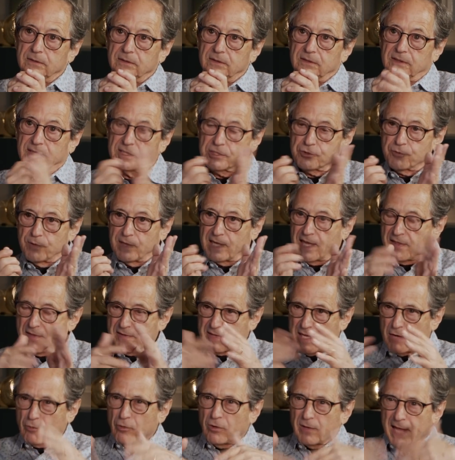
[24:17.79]
Israel. I think
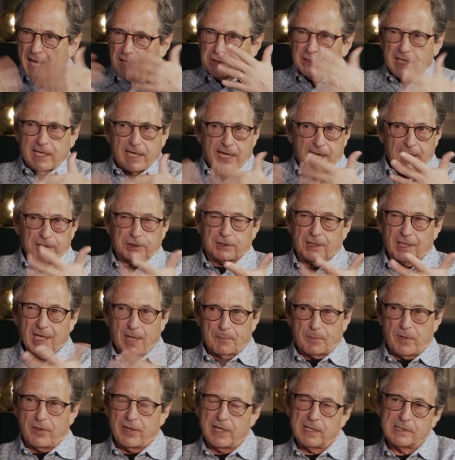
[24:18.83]
they're all actually catching
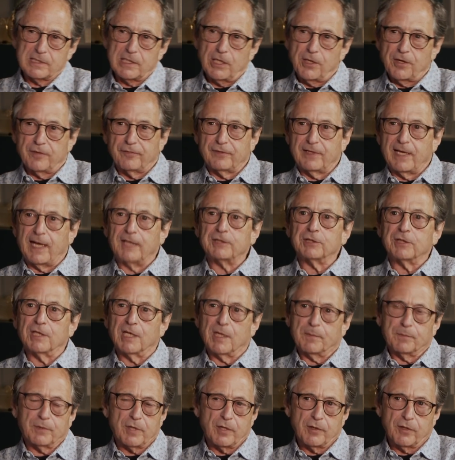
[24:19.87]
up. I think there's a lot of catching
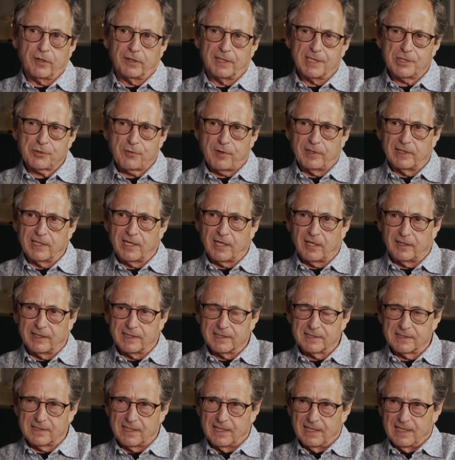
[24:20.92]
up going on. Israel now
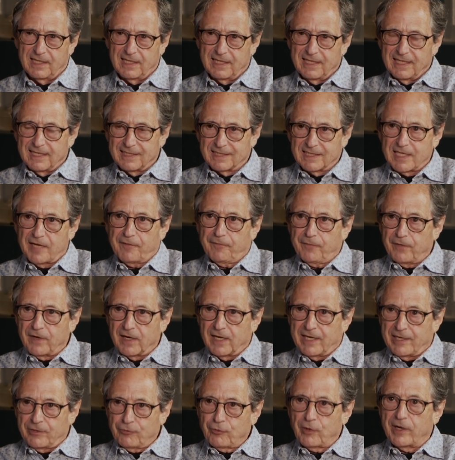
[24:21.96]
is
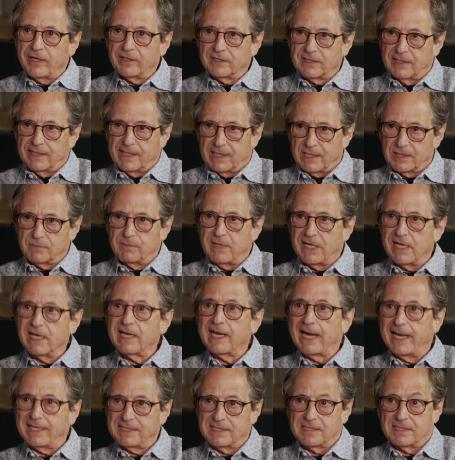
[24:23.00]
definitely trying to get as many
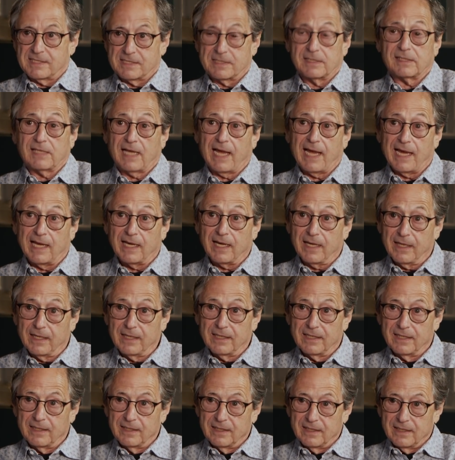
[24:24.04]
cases as it can
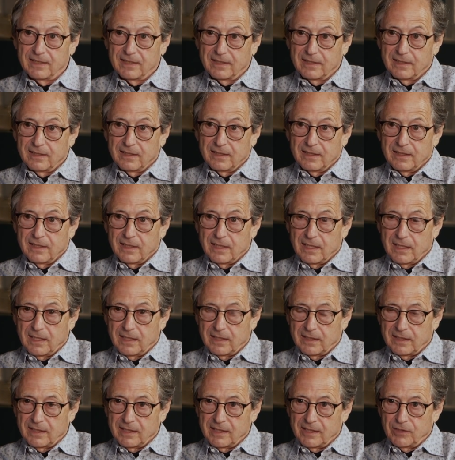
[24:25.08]

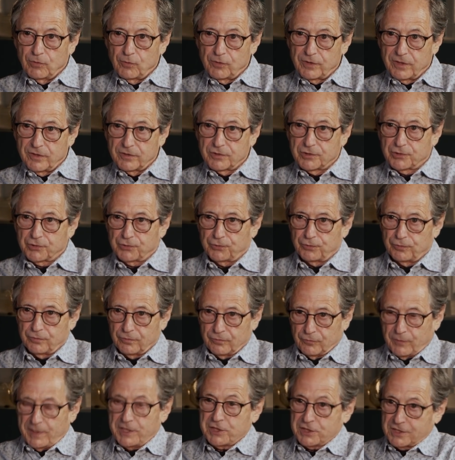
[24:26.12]
in order to
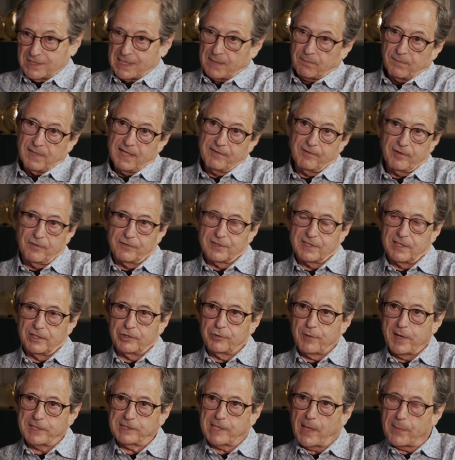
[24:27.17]
reach some level of
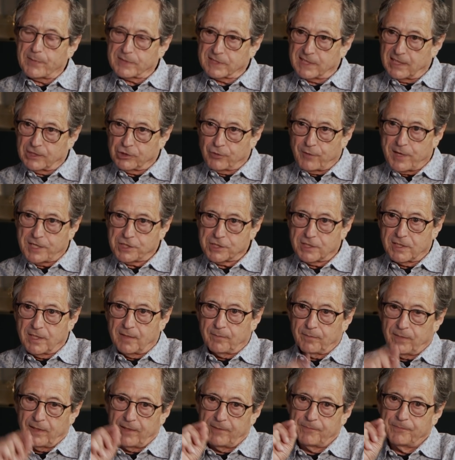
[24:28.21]
saturation. And the saturation
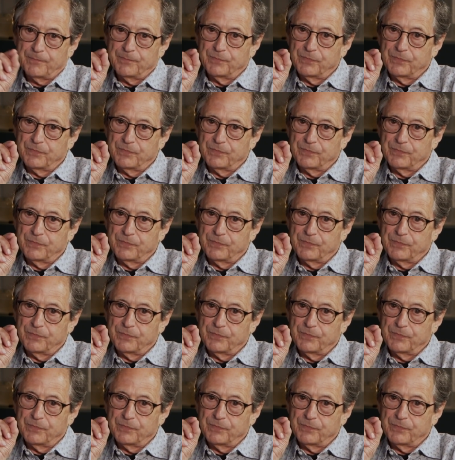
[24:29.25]
number